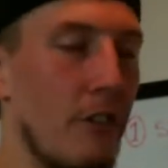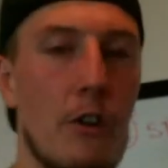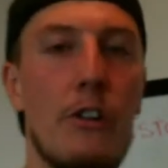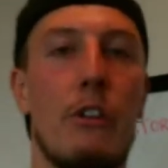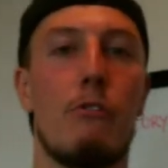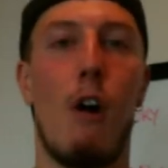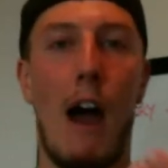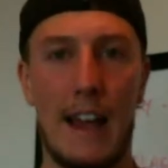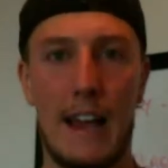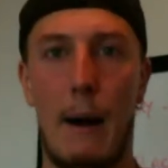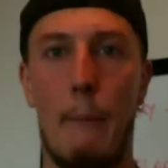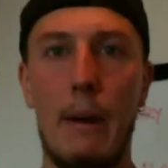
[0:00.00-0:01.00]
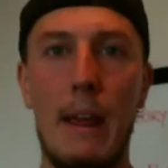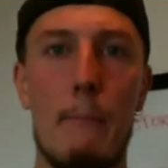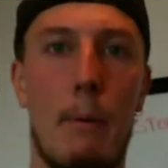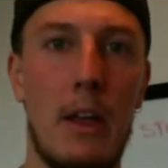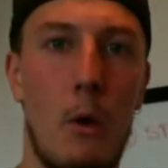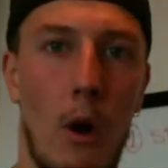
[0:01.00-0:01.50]
if you're in the right company,
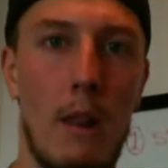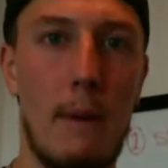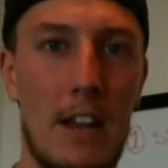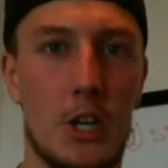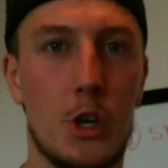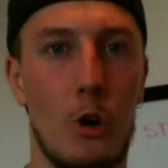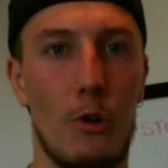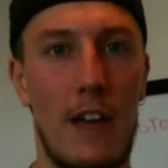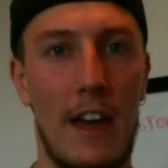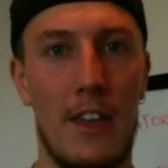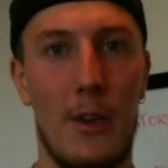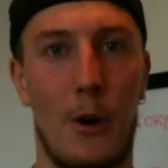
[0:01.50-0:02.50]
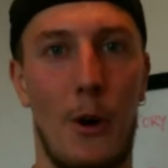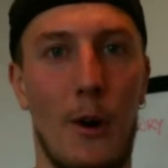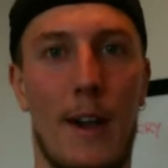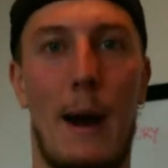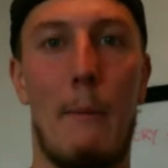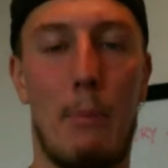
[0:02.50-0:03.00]
but you want to make sure that
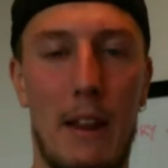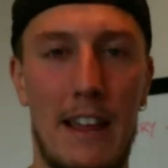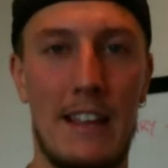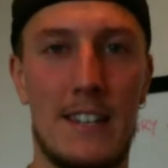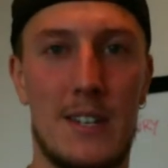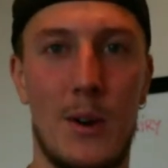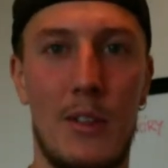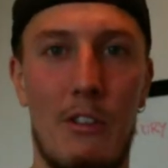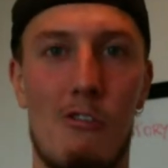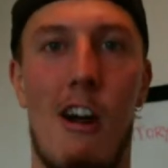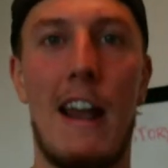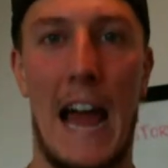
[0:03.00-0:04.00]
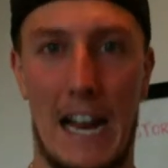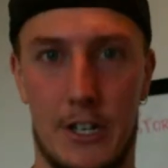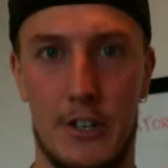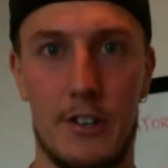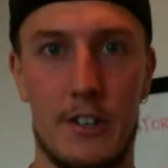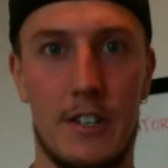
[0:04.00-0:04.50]
your company is doing the right
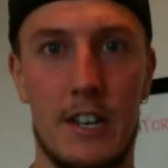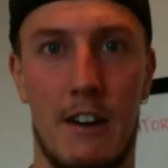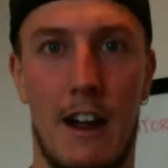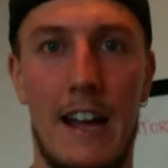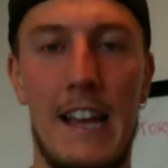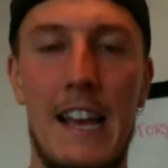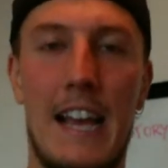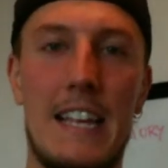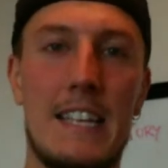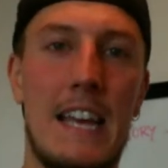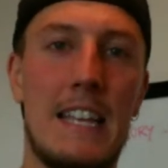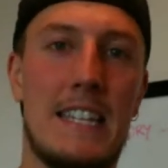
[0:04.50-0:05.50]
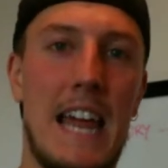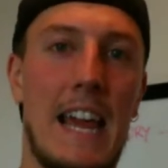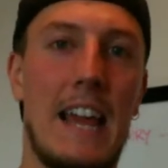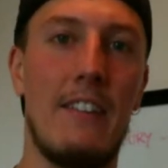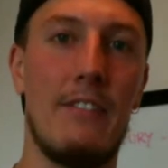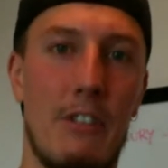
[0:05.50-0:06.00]
actions, all right? Is
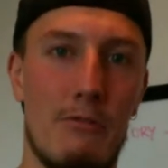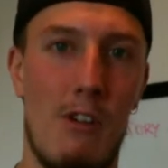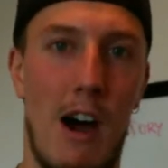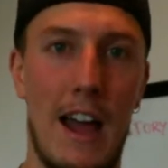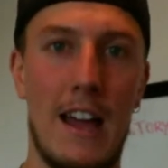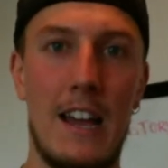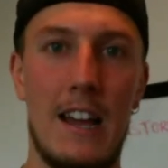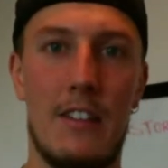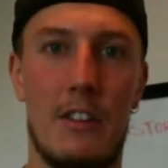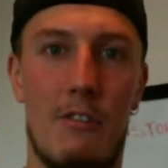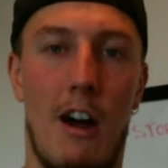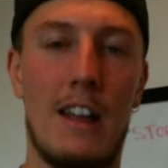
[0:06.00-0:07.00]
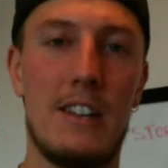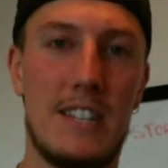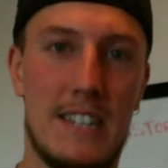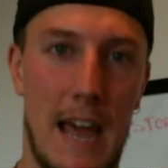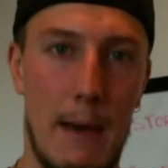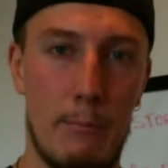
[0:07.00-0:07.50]
taking the right
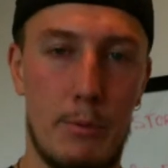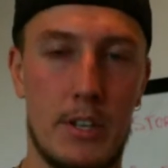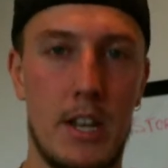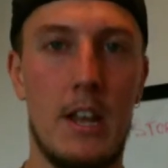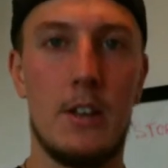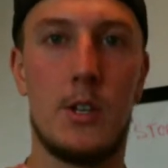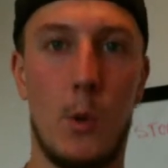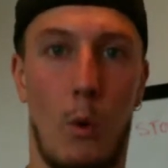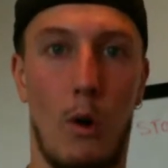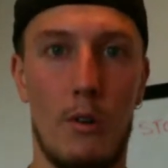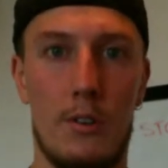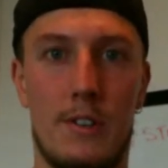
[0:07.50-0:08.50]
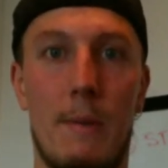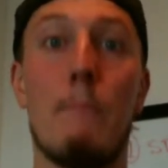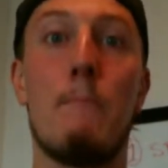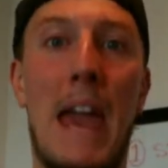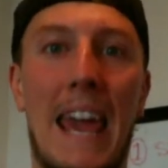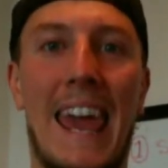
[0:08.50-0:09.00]
steps towards
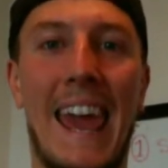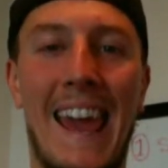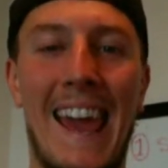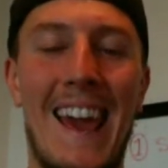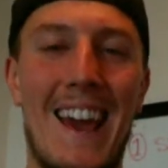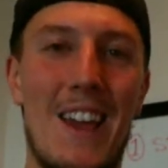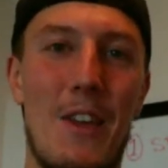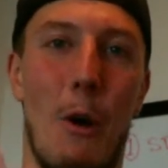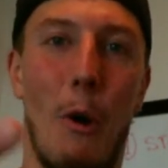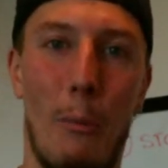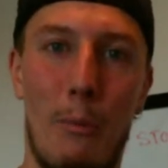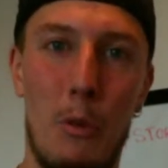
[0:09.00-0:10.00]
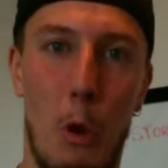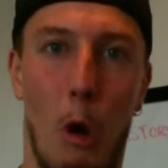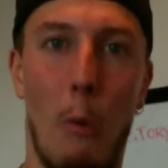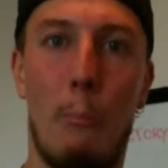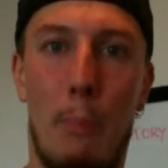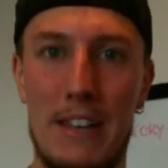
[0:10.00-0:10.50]
making
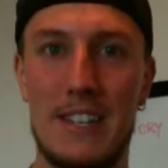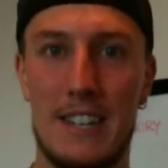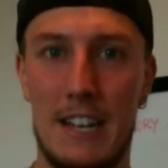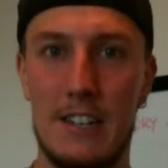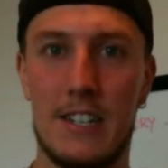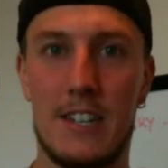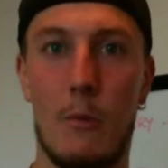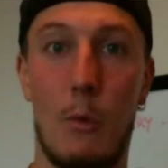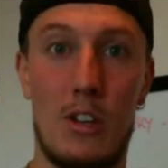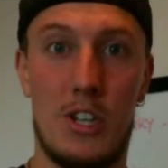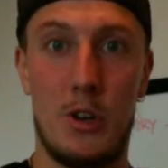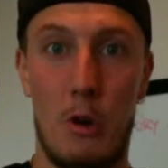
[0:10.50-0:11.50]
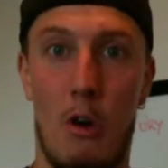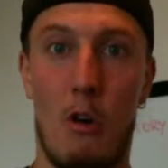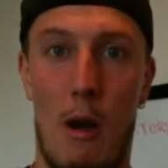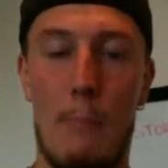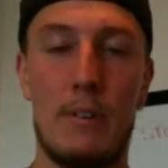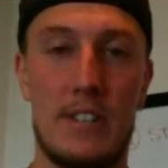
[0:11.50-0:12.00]
your business, which you're a
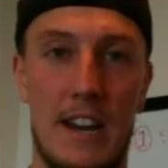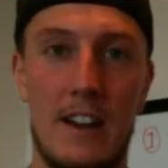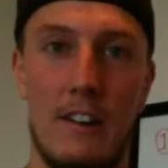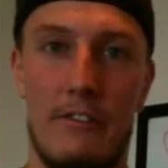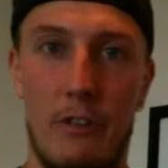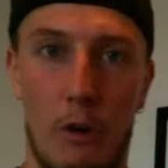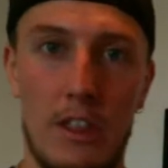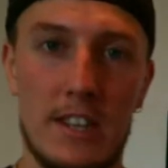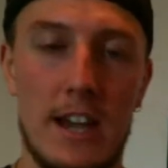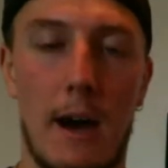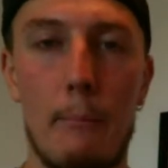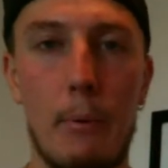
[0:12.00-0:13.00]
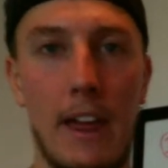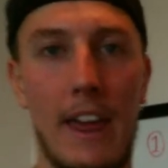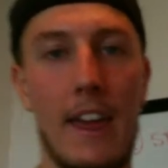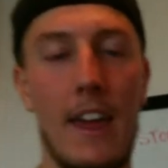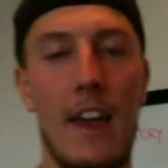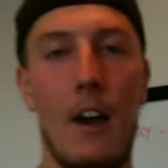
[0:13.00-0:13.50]
representative for this
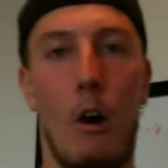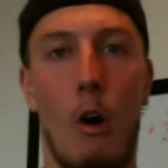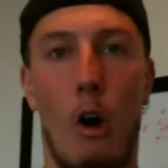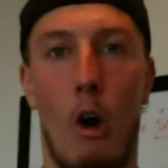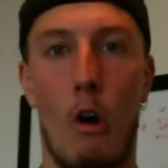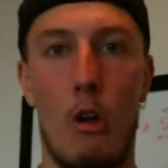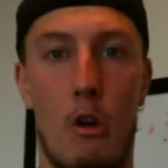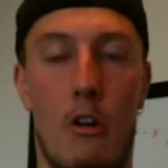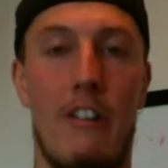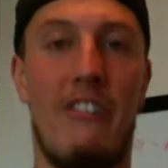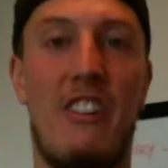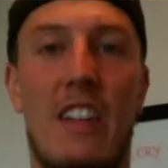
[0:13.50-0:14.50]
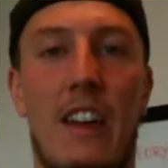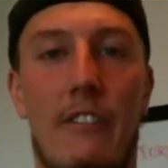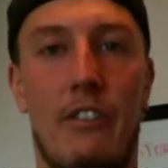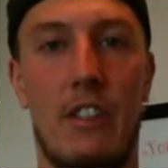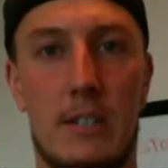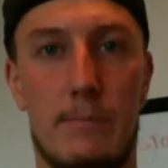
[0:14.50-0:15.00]
company, or you're an affiliate
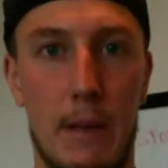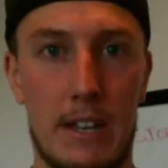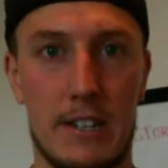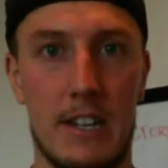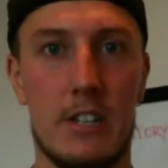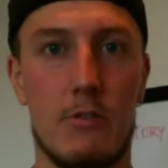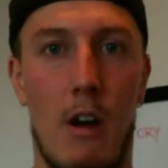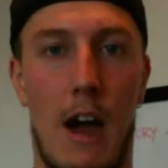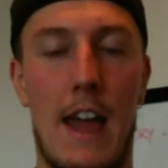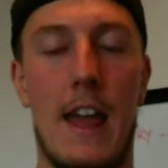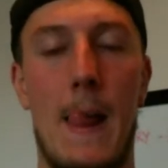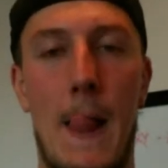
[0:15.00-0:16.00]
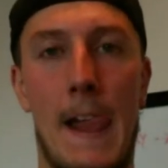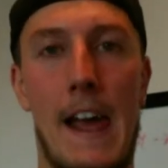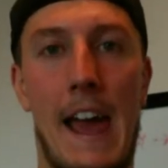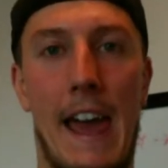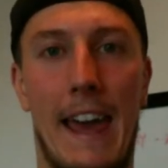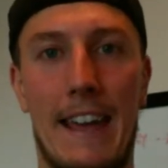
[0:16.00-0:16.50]
for this business, right?
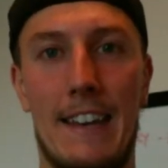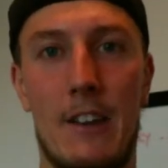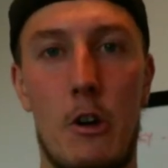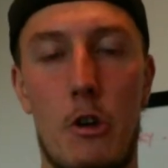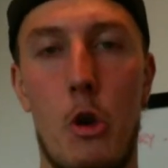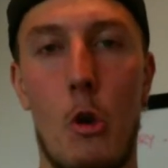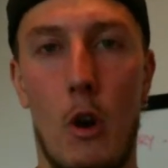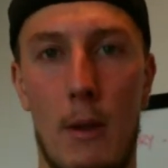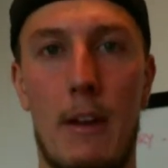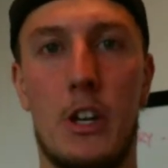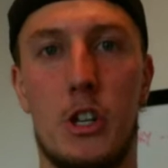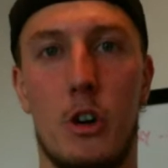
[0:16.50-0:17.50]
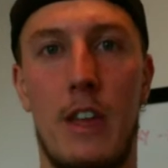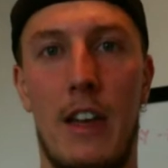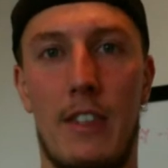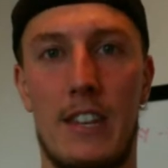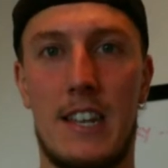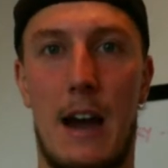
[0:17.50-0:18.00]
And you want to make sure
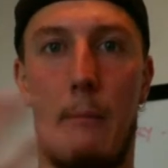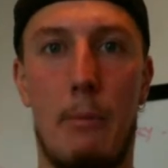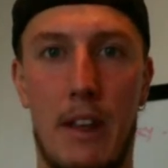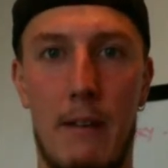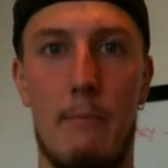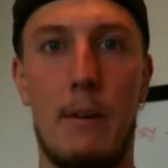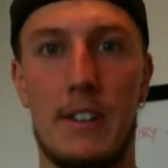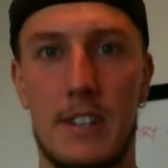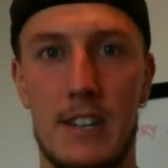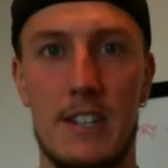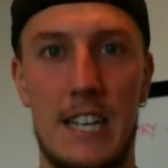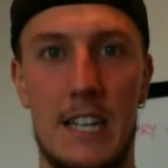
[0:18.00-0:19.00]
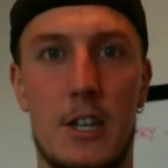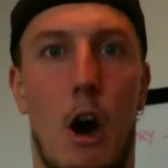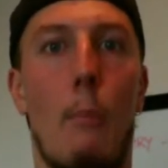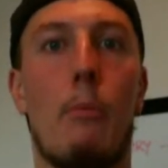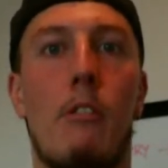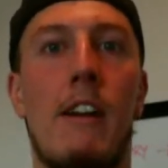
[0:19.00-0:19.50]
that this company and business is
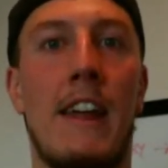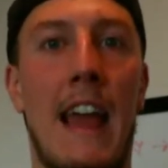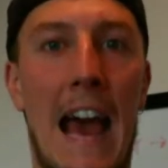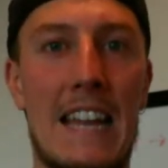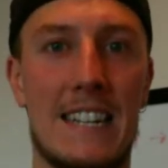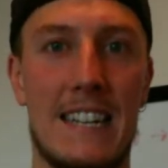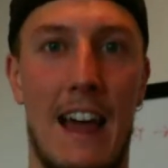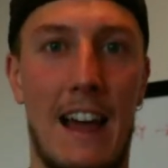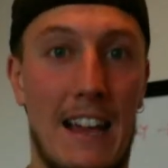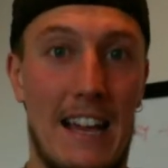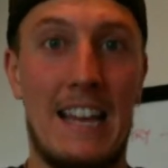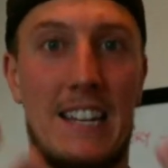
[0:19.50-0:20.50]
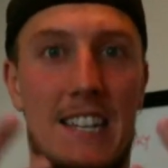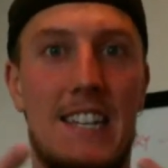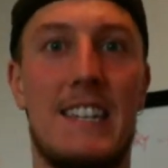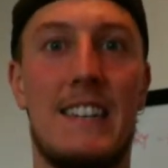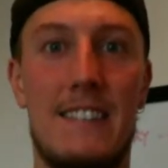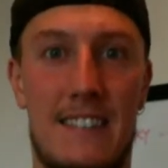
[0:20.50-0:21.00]
operating as like
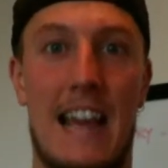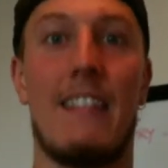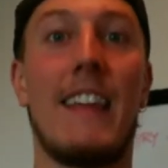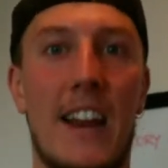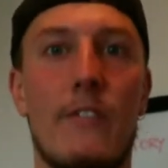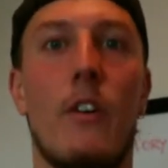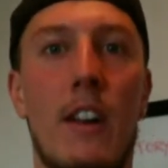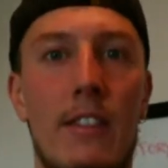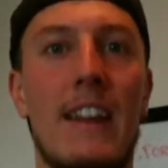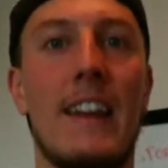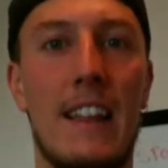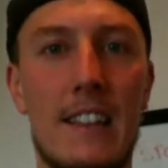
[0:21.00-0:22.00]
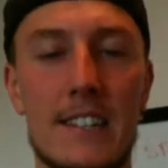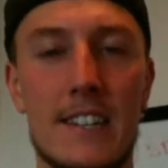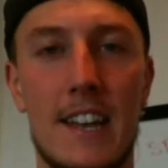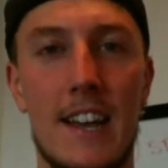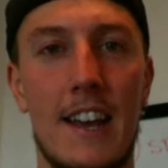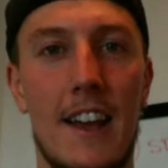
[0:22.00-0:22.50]
it's telling everyone that it
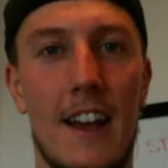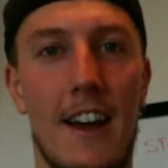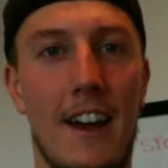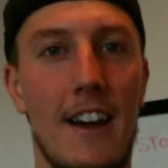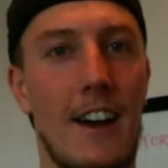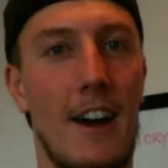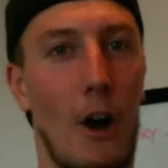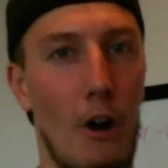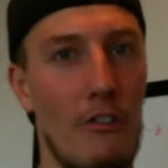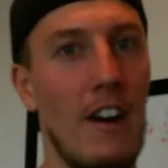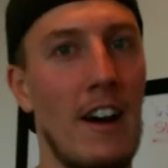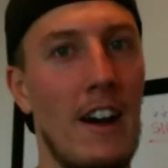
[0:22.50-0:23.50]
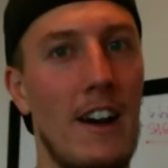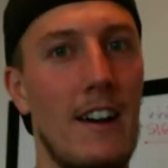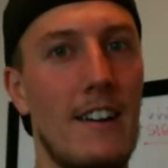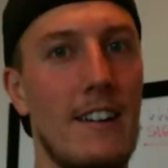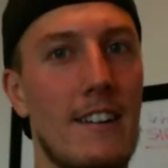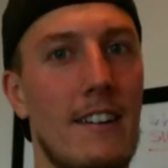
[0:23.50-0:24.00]
is, over
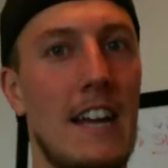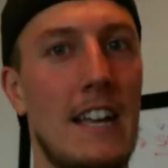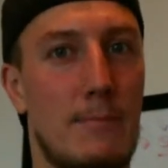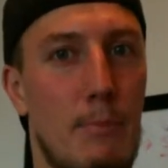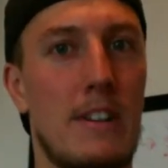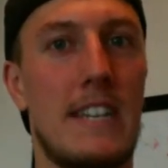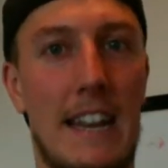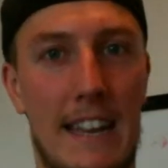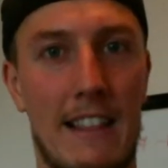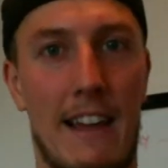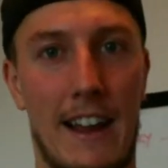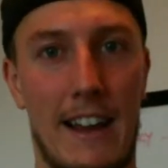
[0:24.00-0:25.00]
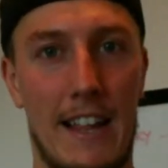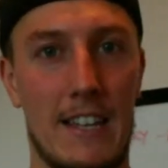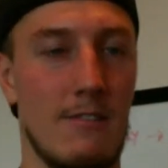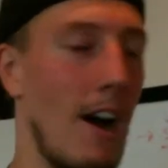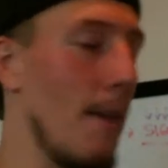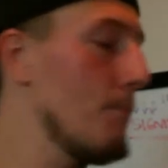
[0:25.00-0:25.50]
it's pretending like it
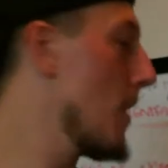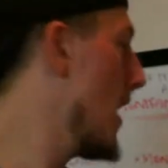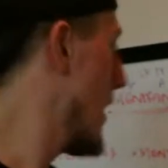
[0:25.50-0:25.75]
is, right?